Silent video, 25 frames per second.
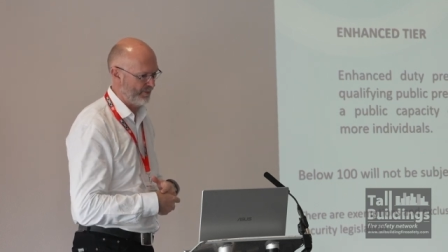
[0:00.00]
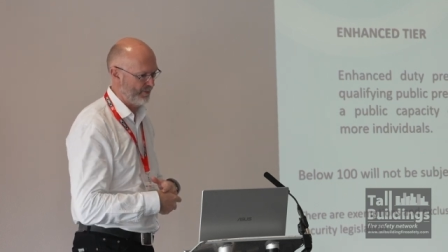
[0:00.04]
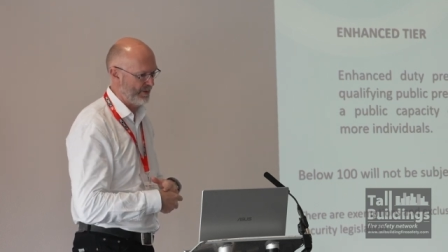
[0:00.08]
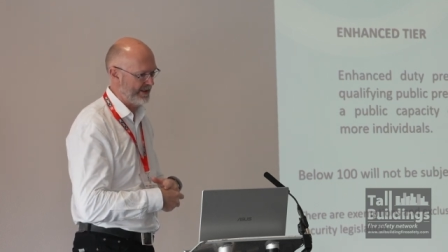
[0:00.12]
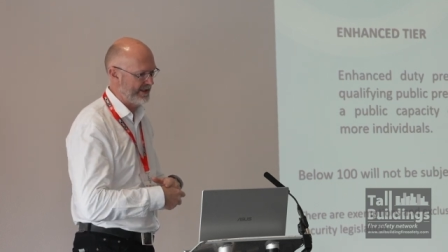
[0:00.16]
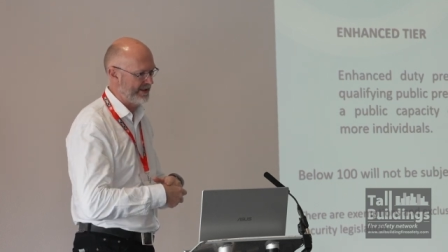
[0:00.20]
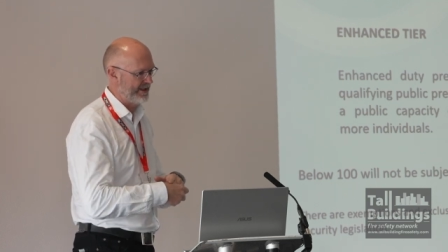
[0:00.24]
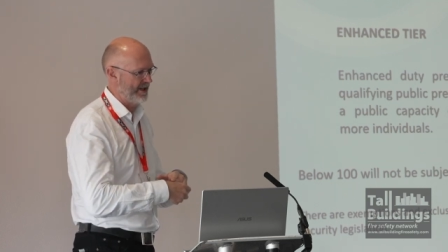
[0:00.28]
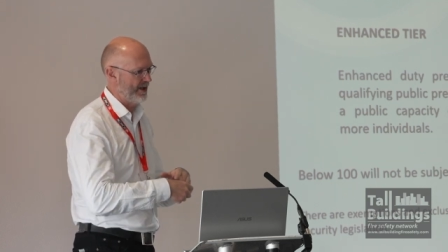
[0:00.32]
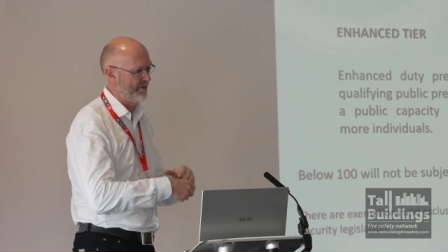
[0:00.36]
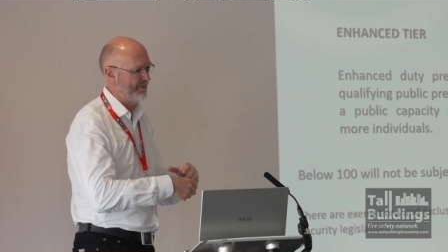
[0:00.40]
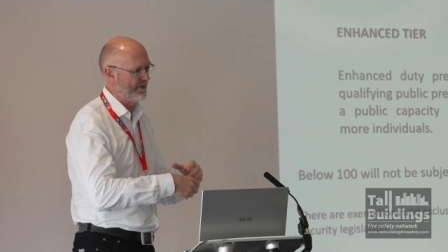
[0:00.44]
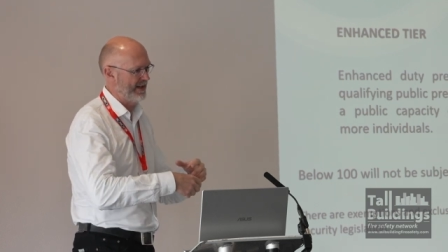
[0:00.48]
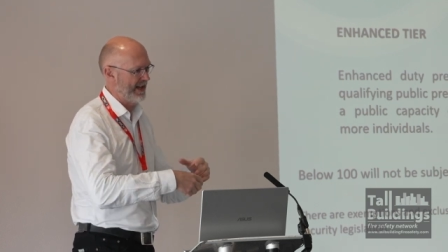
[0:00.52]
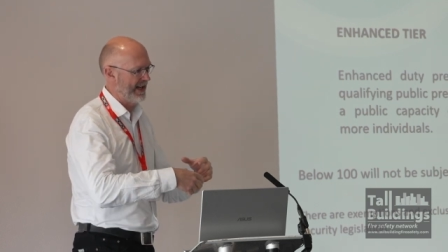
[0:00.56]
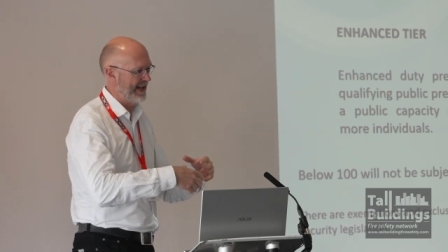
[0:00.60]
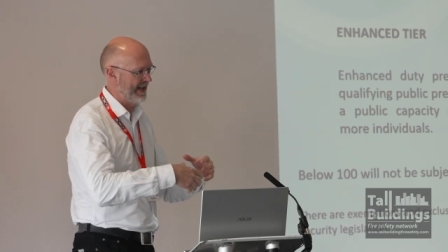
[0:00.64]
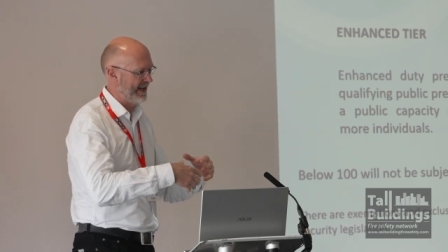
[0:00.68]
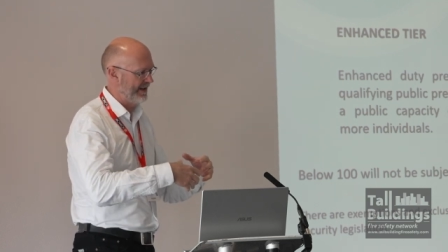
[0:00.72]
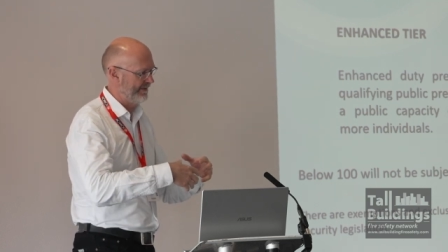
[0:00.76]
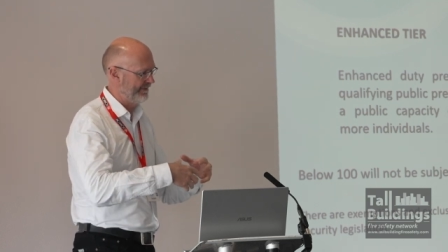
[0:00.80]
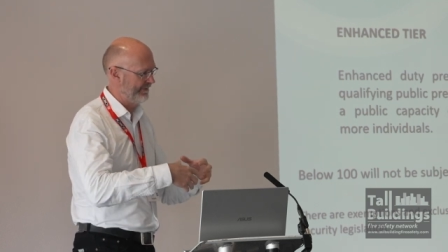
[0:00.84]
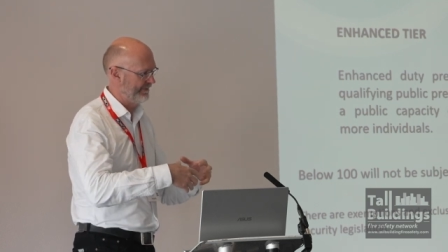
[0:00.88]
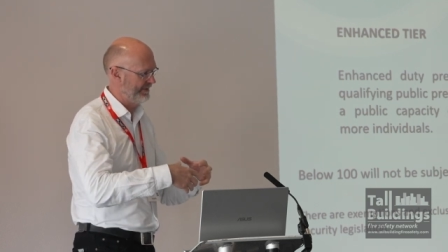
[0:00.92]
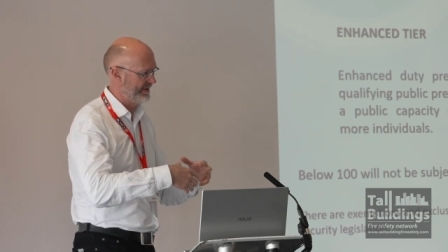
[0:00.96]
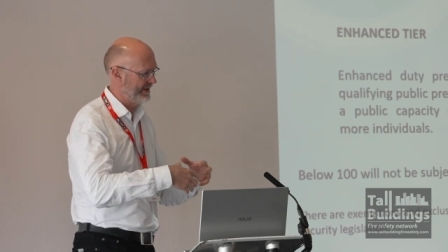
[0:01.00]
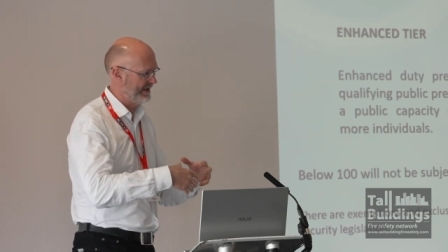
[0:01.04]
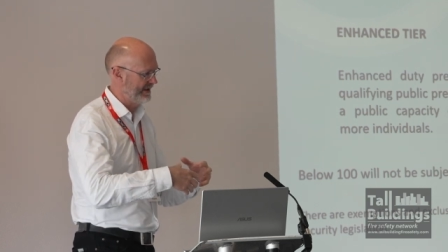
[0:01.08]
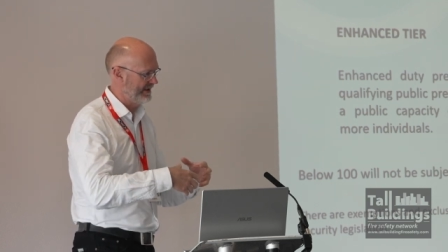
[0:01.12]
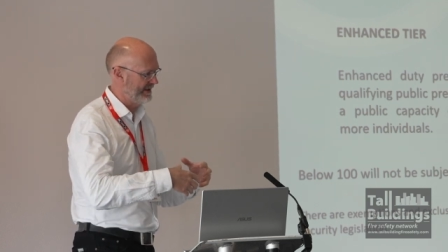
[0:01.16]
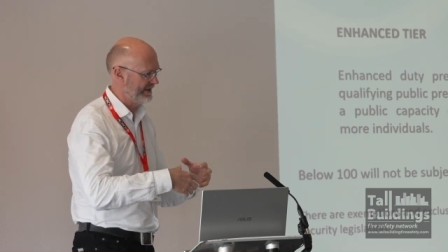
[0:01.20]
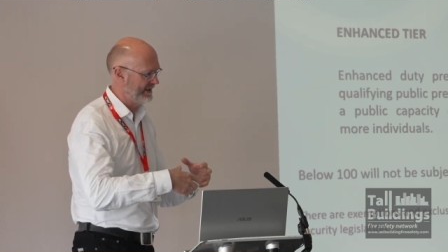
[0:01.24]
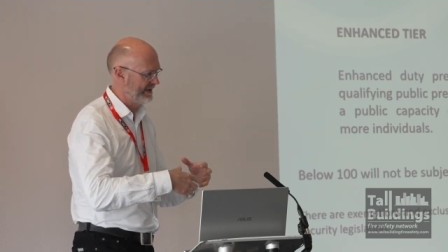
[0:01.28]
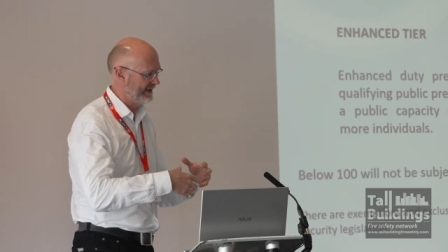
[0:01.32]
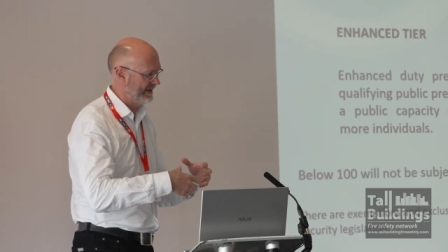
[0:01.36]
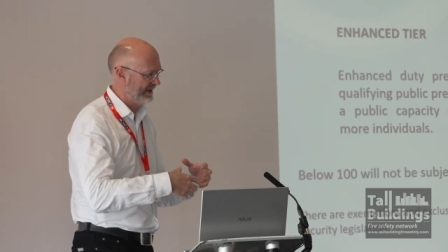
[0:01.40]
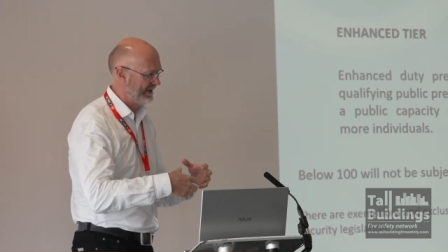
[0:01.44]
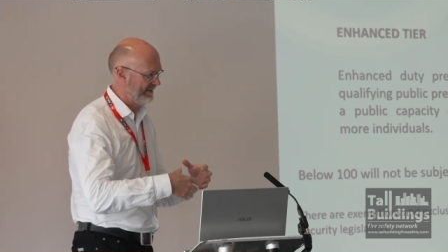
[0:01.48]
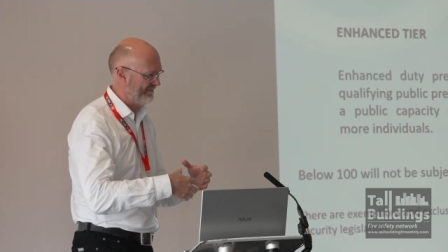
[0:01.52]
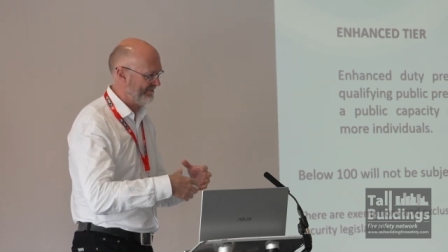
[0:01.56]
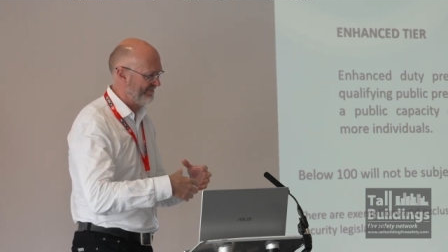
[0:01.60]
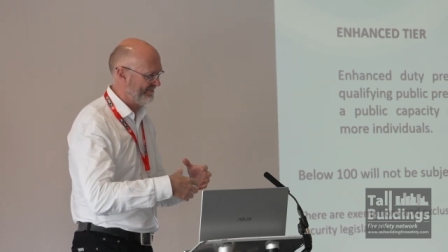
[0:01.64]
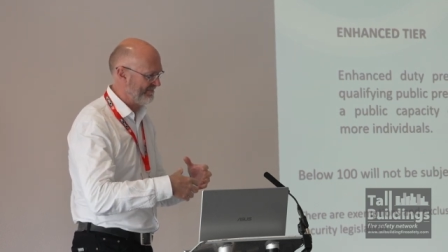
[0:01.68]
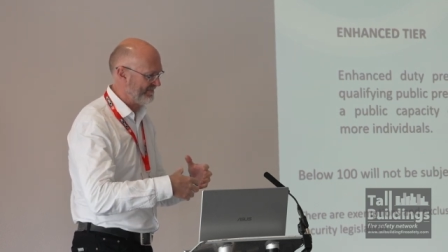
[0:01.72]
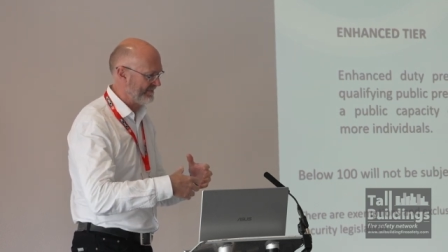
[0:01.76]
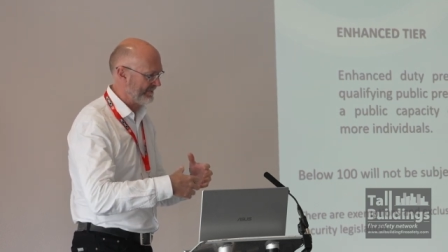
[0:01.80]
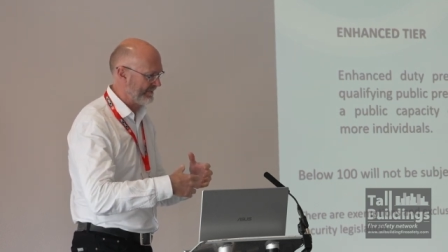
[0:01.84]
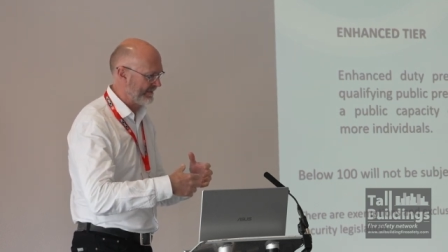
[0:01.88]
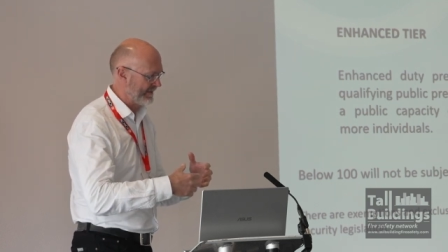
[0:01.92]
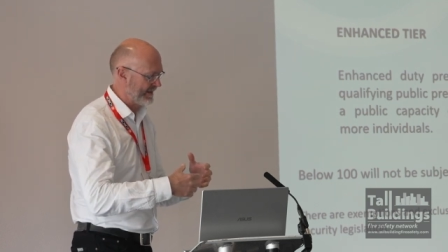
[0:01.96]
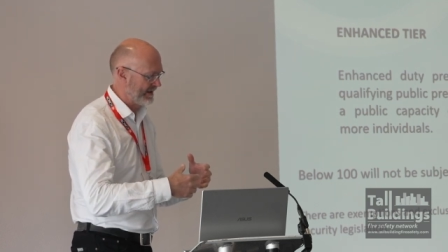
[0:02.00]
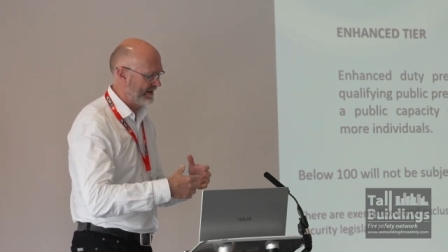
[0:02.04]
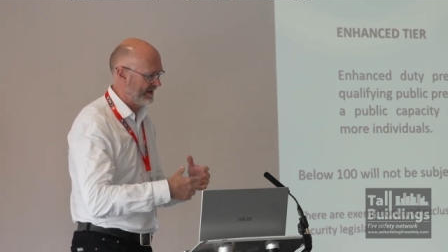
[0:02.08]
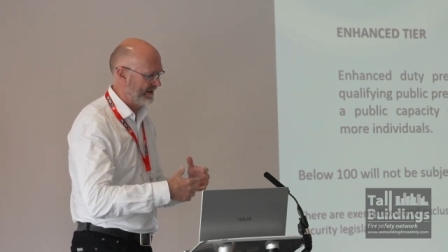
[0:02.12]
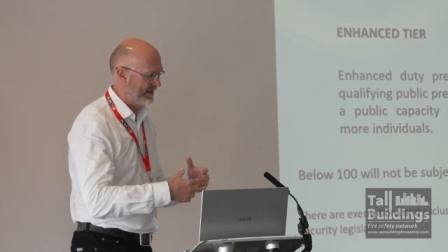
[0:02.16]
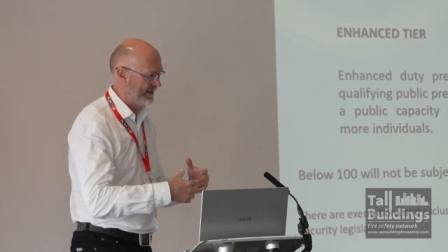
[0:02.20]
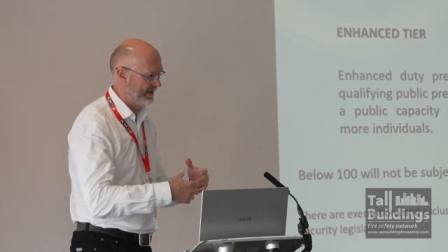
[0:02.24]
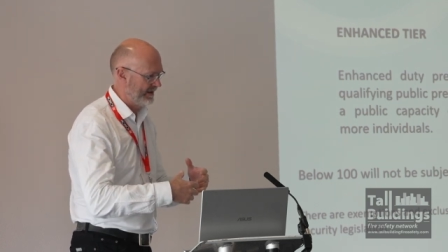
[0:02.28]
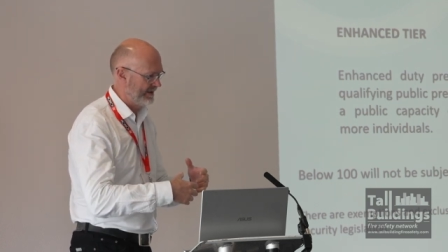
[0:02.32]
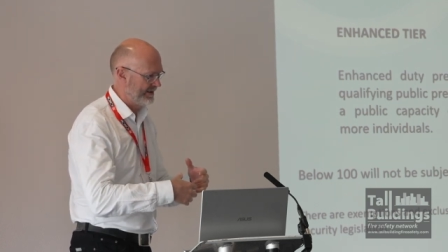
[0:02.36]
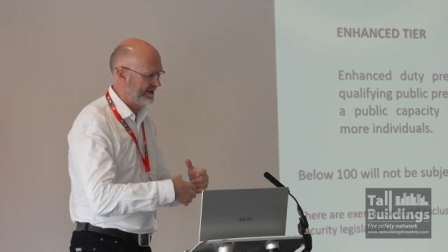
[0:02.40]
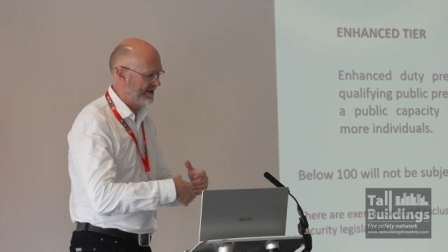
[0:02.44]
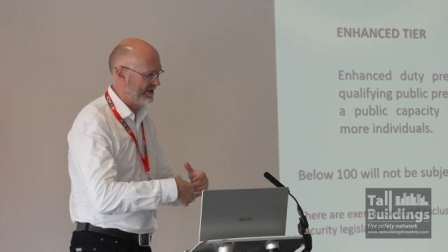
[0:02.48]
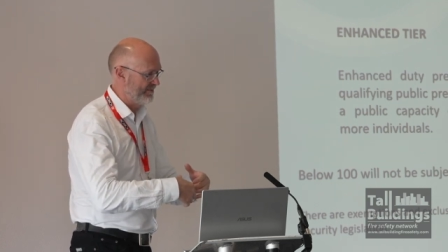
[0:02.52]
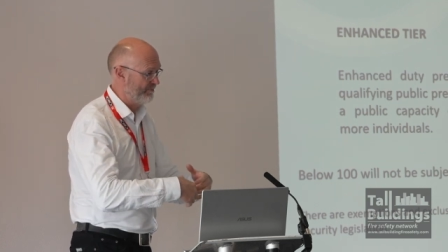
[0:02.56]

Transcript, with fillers: we don't have the uh, the